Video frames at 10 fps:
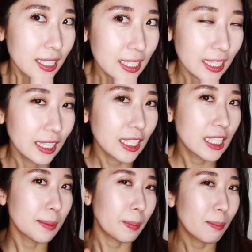Skin
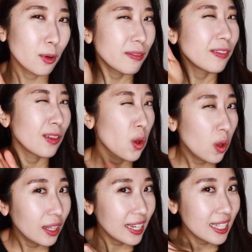looks a bit more
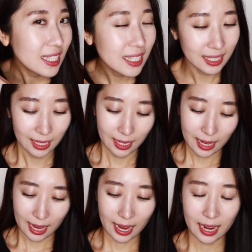flawless
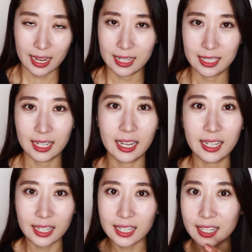and
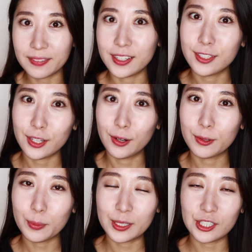even
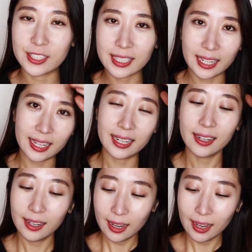toned, which is good.